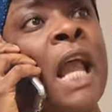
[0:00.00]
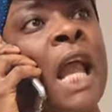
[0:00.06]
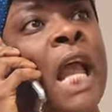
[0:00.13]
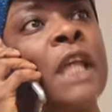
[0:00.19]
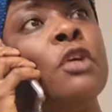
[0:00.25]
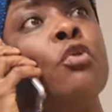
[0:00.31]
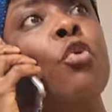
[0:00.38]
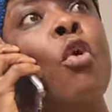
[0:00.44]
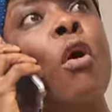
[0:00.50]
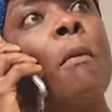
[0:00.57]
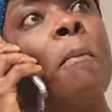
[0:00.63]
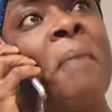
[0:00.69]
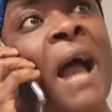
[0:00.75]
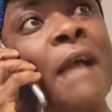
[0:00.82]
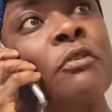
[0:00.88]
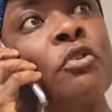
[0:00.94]
And you
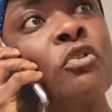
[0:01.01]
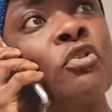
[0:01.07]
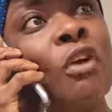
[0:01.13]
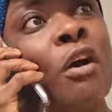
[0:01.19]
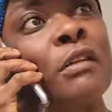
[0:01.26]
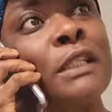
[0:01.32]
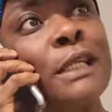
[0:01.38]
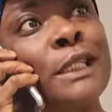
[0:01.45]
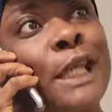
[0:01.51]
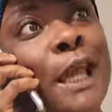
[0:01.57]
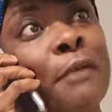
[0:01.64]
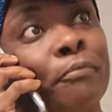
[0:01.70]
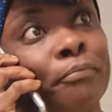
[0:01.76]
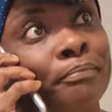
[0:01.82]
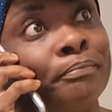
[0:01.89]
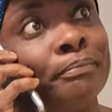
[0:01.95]
going back to soft tete,
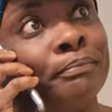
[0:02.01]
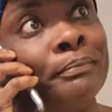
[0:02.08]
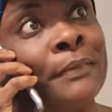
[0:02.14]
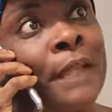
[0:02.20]
hmm?